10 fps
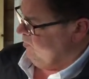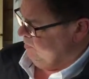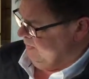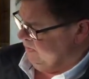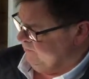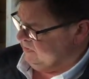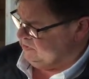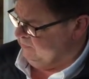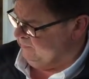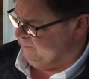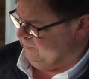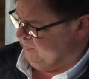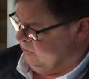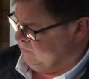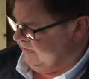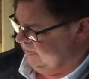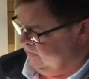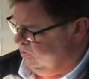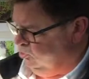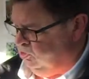benefits of the NoDig,
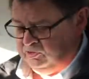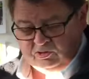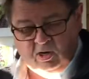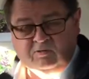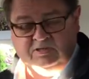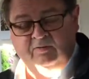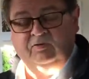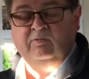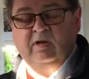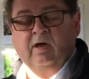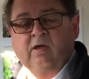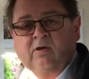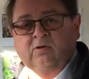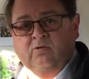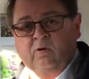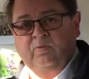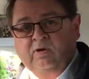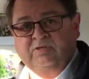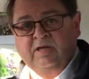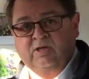you don't have to rely on crop
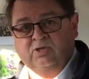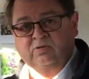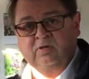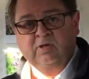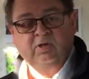rotation.